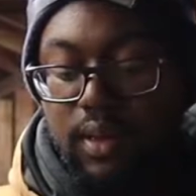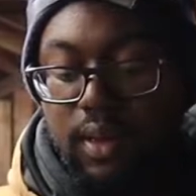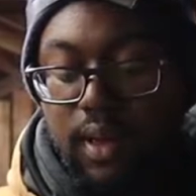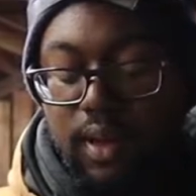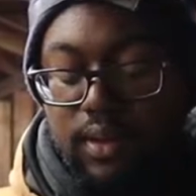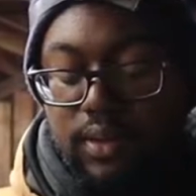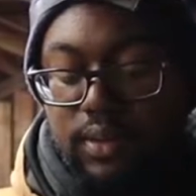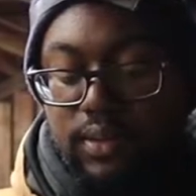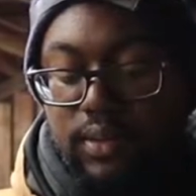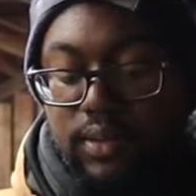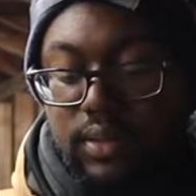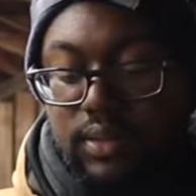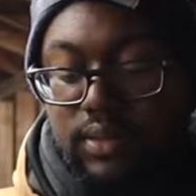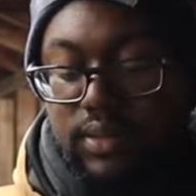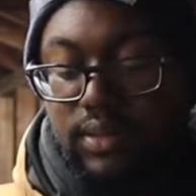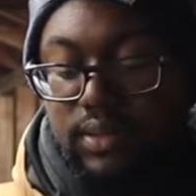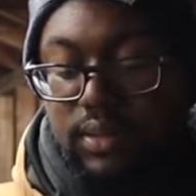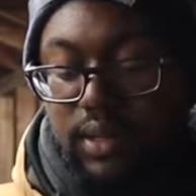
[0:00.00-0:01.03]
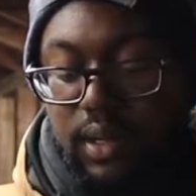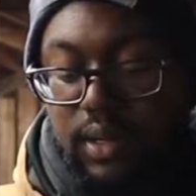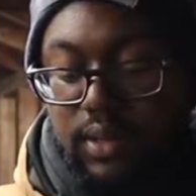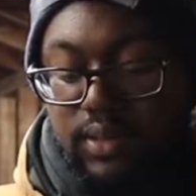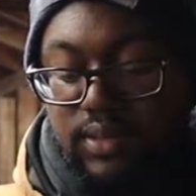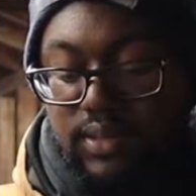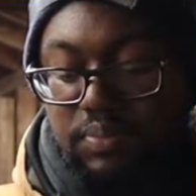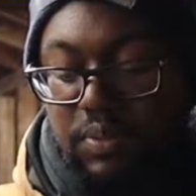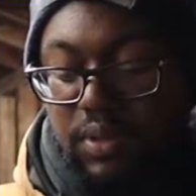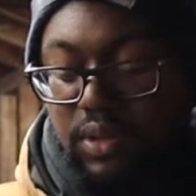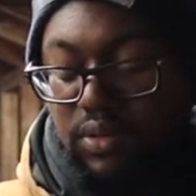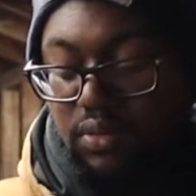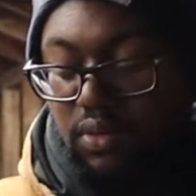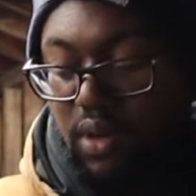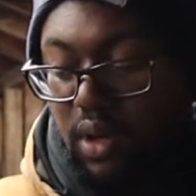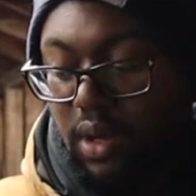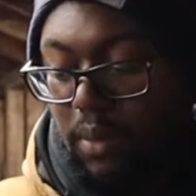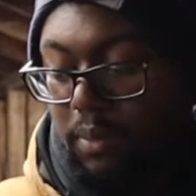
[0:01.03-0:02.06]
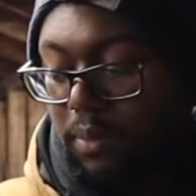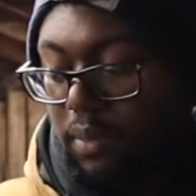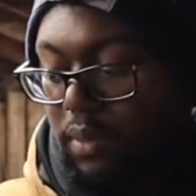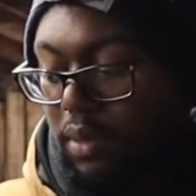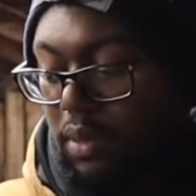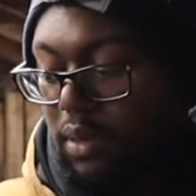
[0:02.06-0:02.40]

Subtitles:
I did this and I didn't spill a drop